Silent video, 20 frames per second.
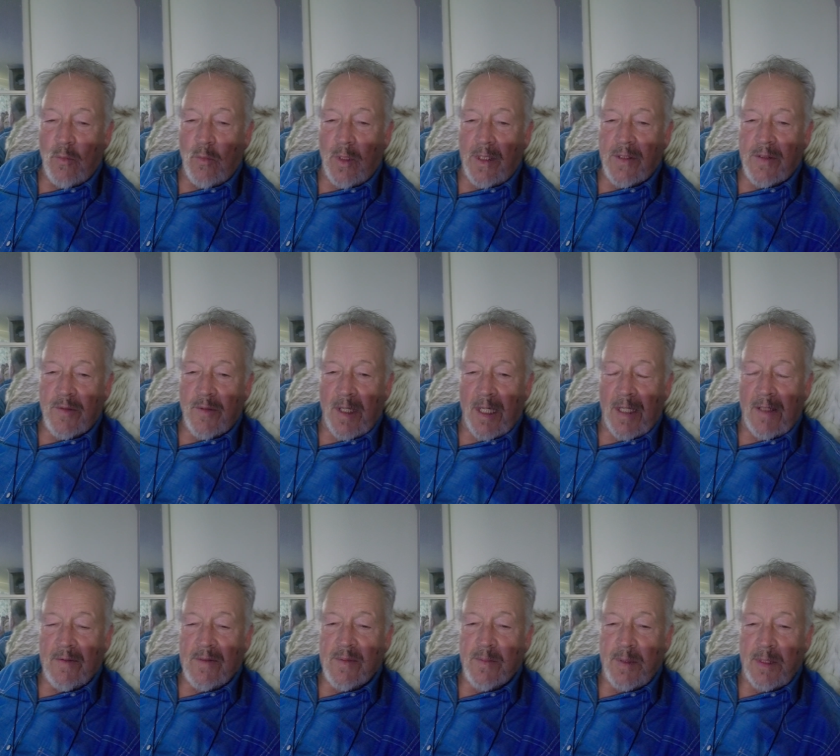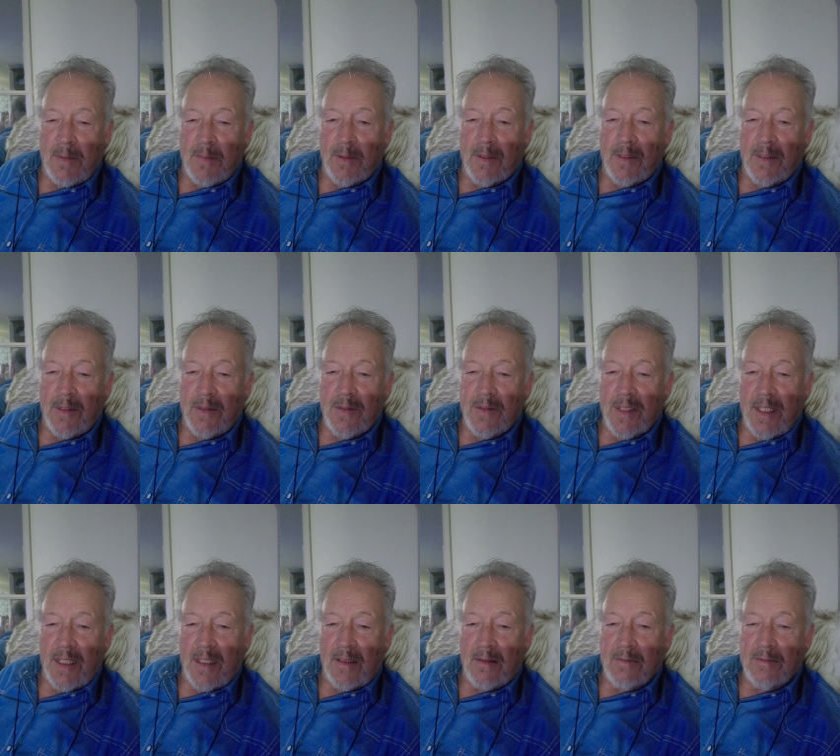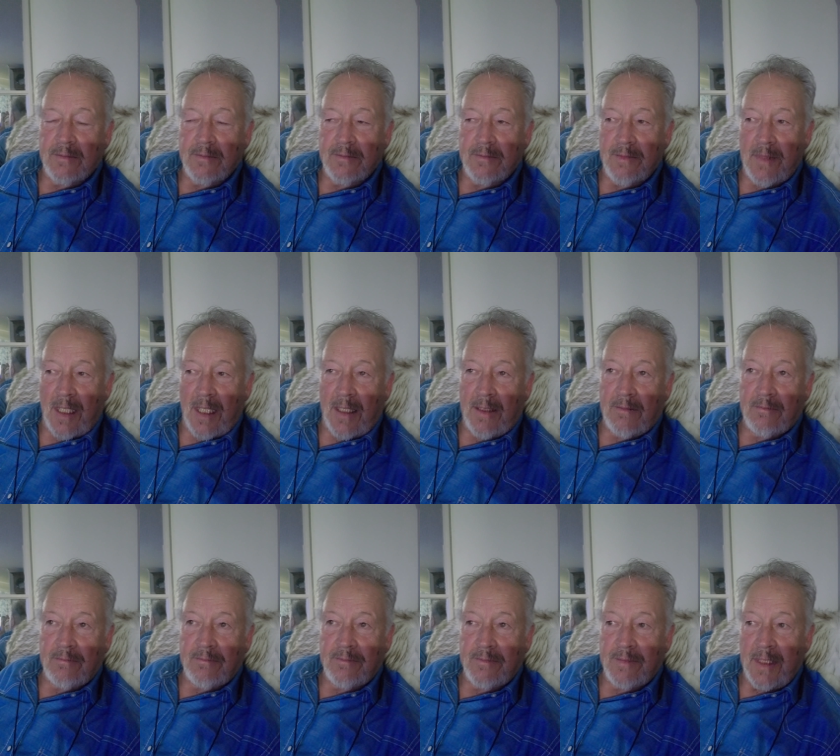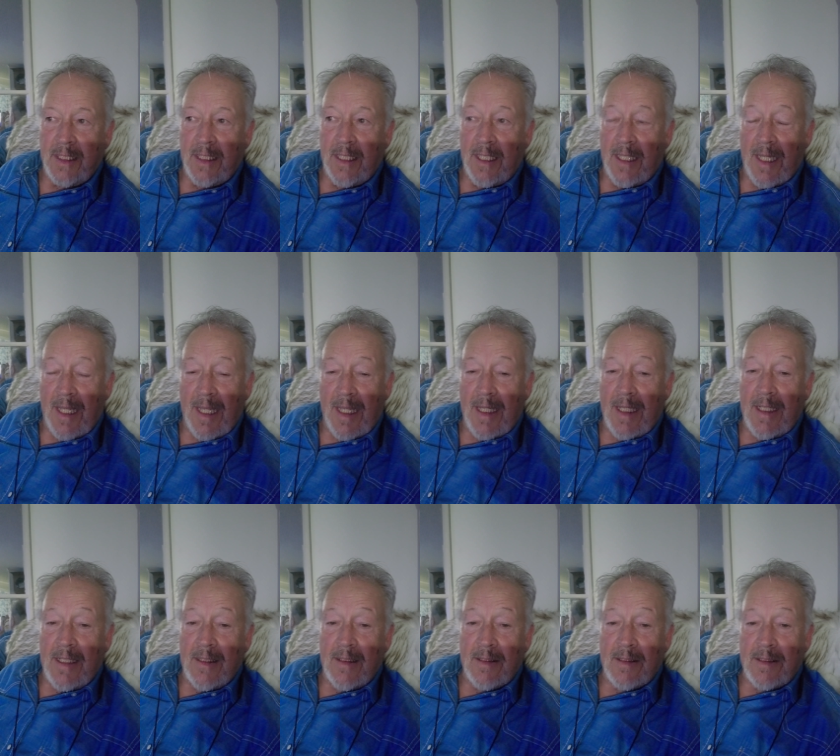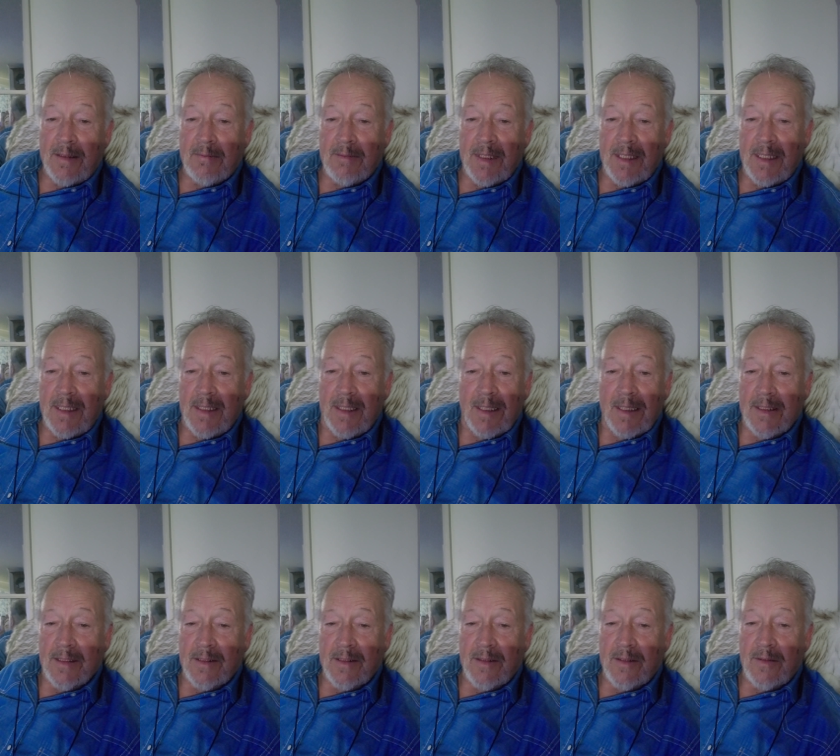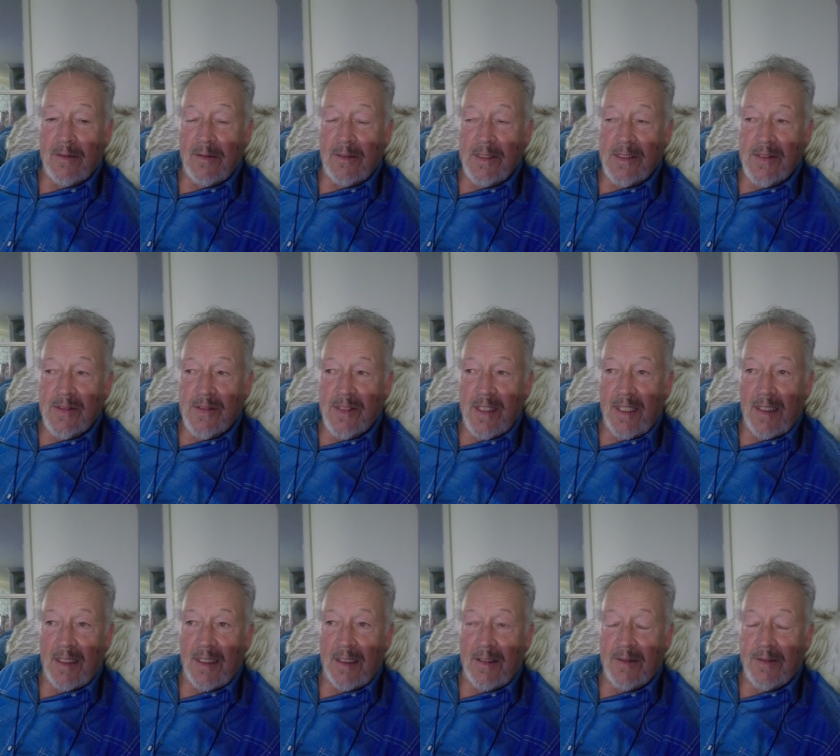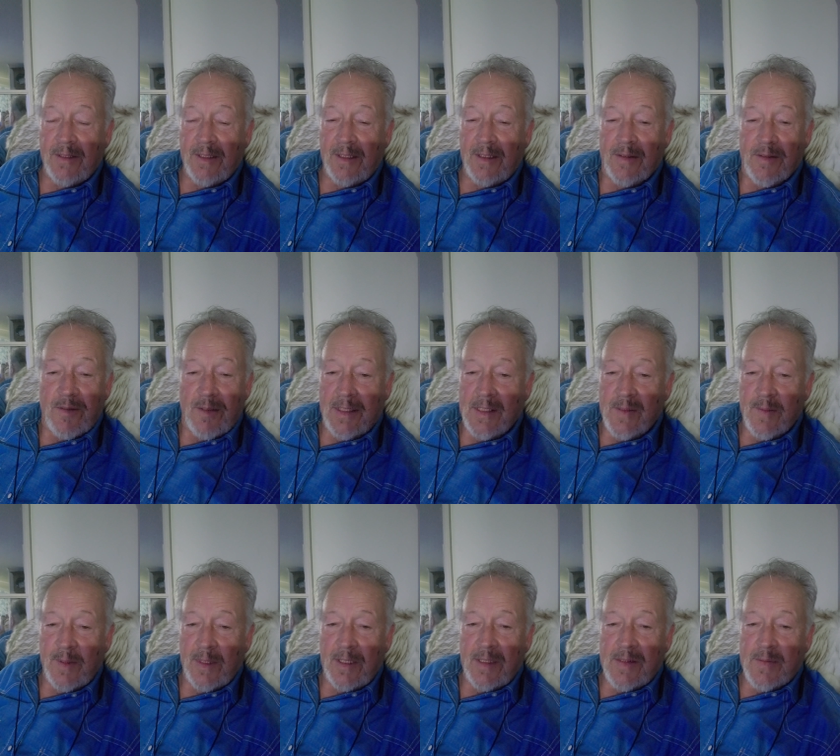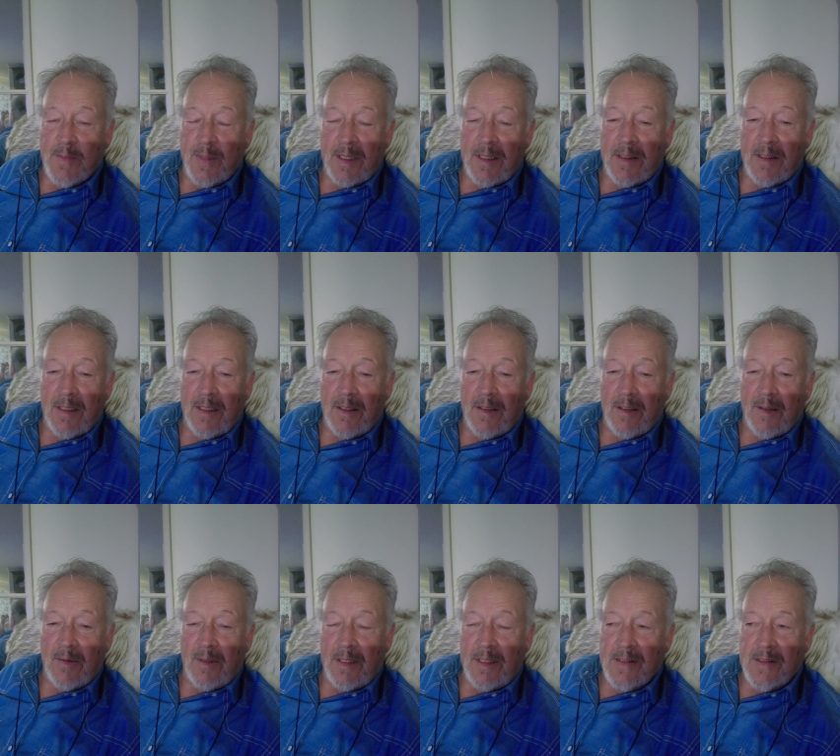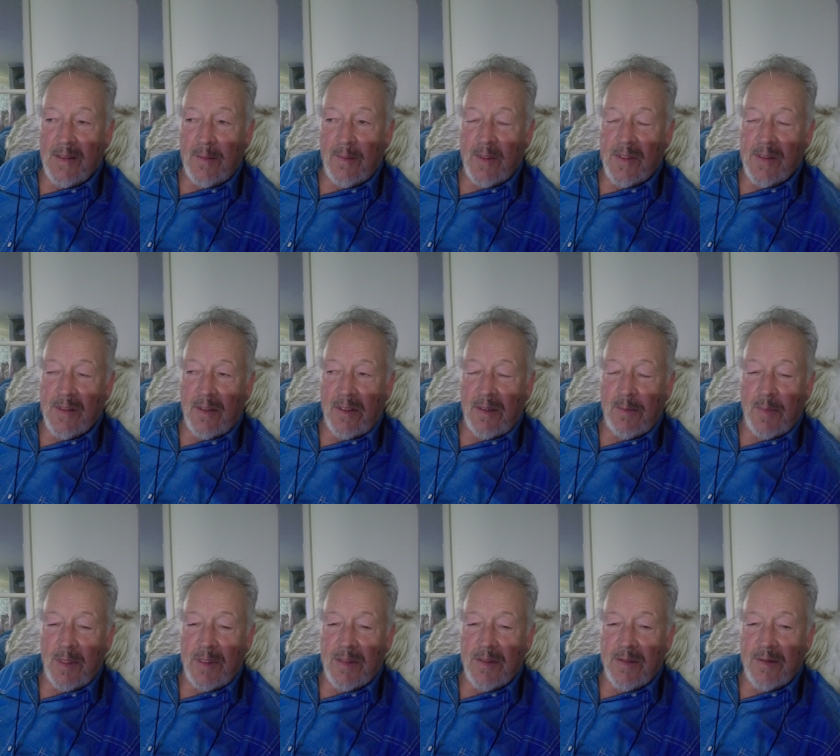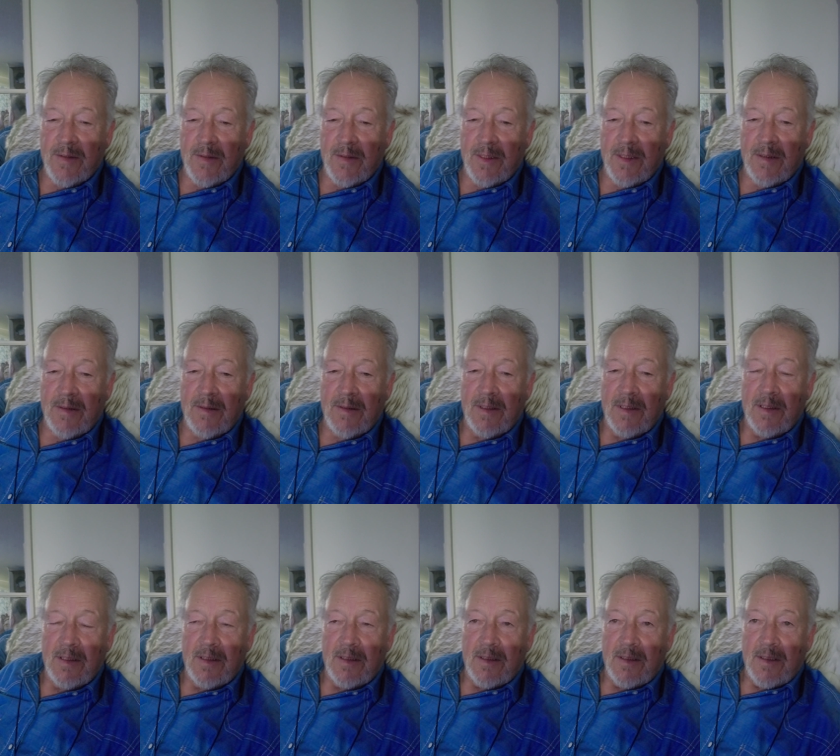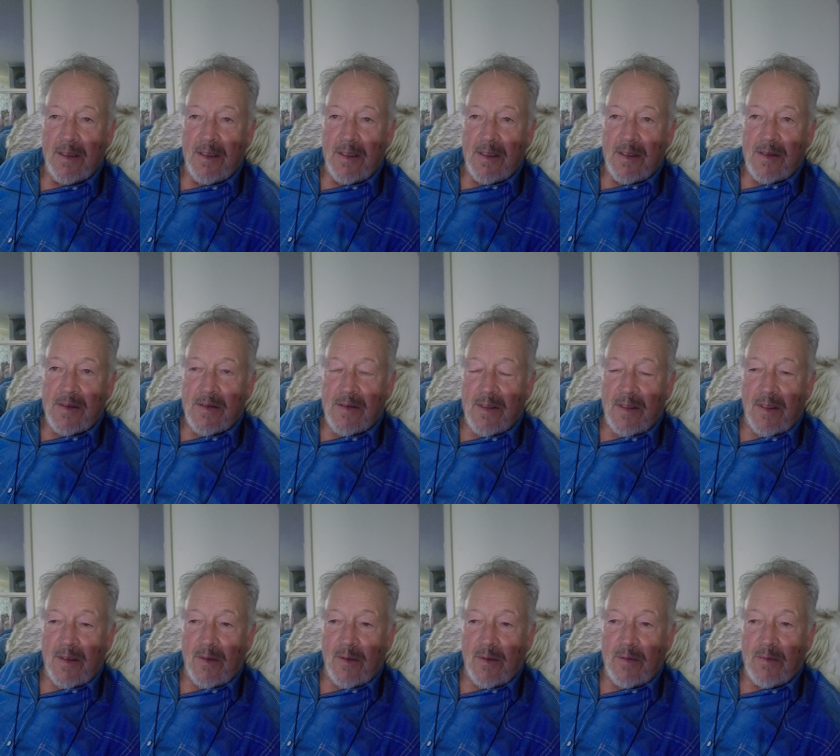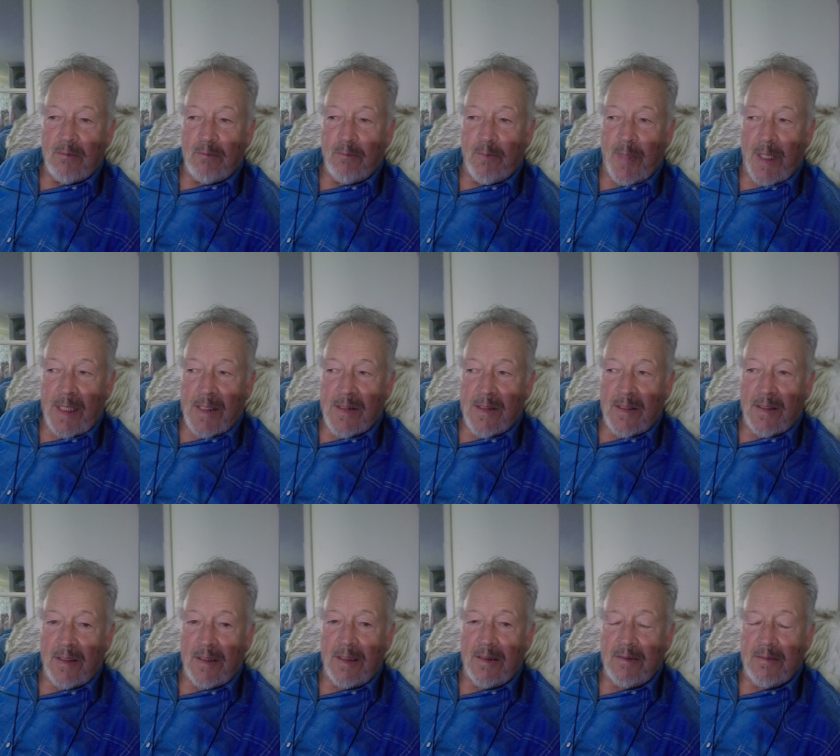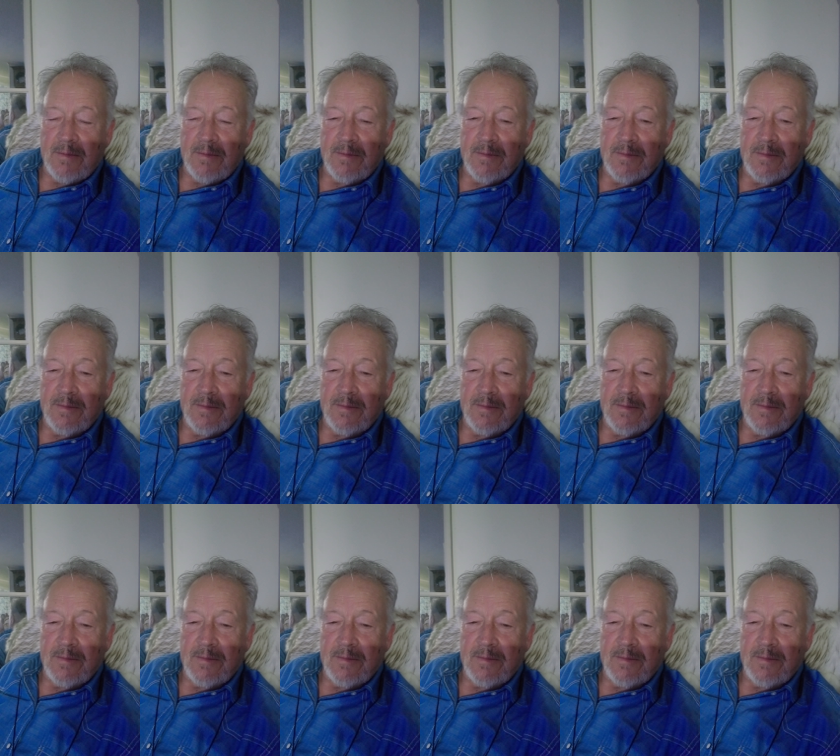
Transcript: what drives people to your channel, not hey, look at me, I get the coolest channel out there. Trust me, it's been done already. Somebody's already beat you to it. So basically,